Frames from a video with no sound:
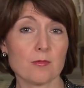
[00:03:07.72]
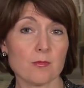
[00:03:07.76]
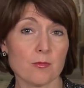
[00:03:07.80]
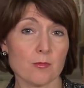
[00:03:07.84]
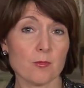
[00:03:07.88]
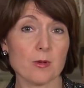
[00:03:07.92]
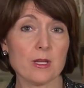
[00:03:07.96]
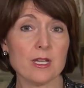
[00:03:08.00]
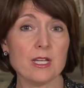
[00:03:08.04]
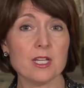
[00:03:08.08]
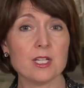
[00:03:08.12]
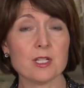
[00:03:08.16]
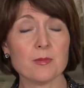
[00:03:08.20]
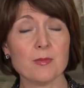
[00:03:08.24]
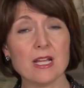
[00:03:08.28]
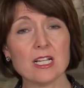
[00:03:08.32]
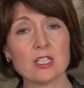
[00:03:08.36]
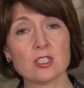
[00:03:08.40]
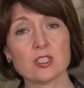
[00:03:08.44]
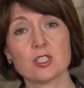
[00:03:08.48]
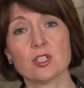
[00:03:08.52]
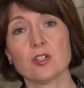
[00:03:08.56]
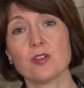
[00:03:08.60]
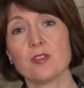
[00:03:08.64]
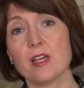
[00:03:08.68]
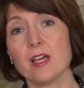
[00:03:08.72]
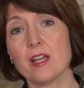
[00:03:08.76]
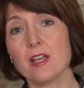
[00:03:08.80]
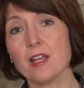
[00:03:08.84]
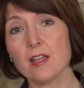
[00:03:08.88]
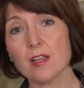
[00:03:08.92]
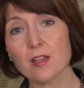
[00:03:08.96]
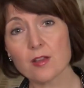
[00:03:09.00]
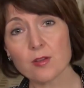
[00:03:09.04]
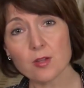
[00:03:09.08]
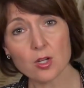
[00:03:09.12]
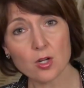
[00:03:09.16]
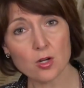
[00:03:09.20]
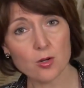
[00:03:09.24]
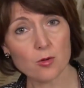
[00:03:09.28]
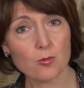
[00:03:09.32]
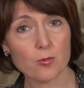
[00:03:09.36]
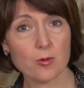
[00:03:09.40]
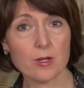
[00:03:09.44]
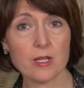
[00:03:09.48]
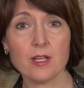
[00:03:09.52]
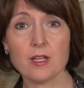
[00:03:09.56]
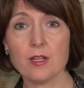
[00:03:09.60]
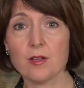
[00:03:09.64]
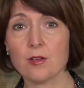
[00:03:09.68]
need to make sure that
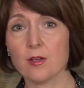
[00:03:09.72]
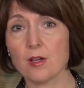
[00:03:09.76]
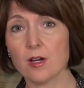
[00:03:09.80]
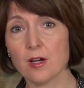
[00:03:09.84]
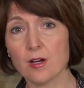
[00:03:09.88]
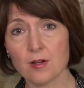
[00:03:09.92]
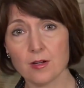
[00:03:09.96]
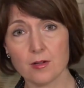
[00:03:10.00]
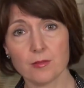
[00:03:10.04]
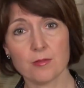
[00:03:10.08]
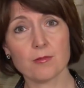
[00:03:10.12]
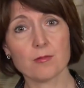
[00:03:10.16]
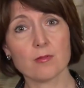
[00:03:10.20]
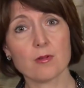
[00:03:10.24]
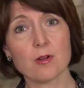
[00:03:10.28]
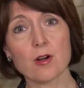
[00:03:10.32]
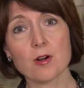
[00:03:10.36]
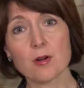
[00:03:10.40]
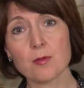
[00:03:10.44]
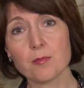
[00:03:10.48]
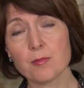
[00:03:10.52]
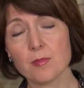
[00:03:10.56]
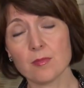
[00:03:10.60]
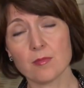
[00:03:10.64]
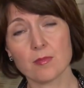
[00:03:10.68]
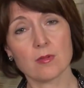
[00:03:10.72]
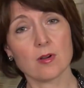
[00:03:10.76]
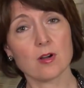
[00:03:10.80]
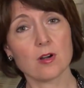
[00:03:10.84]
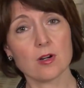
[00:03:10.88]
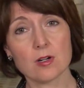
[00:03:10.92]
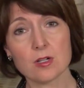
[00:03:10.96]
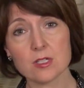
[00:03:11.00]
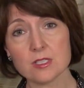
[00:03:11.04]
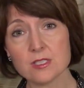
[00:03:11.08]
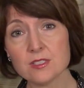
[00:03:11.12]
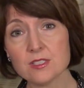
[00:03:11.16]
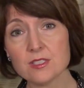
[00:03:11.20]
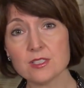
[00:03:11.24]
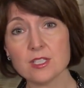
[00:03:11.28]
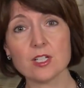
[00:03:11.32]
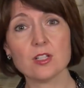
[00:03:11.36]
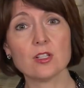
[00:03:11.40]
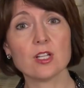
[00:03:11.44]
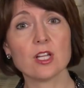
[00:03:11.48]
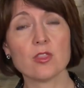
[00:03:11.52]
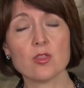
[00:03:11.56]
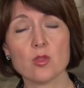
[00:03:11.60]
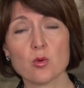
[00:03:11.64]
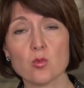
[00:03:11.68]
we are
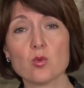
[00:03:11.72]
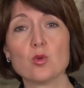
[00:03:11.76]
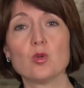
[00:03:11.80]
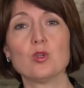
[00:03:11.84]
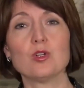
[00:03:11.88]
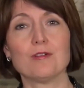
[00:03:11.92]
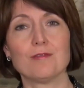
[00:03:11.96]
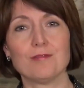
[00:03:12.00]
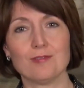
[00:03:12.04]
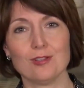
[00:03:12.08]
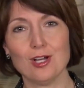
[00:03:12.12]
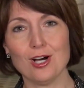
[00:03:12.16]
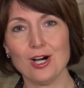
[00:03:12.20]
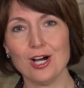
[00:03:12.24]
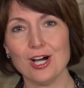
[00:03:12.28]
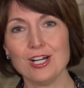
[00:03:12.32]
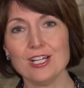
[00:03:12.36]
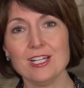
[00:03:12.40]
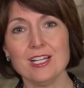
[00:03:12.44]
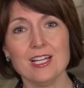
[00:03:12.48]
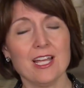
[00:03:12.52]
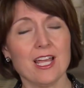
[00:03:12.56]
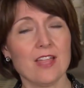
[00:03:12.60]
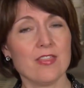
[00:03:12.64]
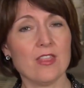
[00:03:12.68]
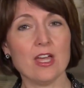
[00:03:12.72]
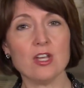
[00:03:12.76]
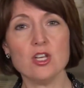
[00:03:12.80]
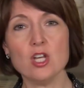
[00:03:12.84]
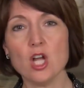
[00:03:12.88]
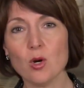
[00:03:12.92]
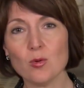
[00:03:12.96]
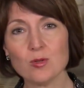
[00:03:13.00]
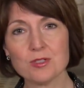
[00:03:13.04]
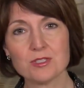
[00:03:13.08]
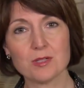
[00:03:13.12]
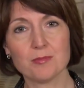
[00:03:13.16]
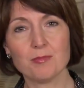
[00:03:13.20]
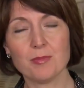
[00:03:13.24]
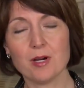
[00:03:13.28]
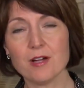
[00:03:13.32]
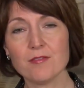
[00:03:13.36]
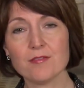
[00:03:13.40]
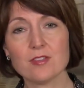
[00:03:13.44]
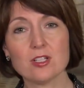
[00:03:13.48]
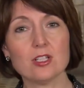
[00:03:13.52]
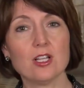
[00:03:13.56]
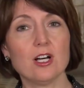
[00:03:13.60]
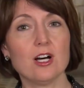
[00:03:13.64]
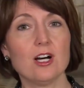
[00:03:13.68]
instilling the rule of law and that no one's above
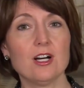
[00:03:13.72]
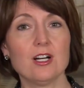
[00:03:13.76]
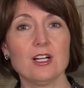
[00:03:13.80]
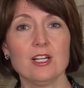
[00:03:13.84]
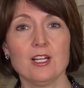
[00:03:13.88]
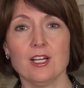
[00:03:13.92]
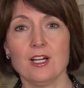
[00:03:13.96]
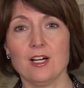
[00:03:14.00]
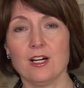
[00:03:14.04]
the law.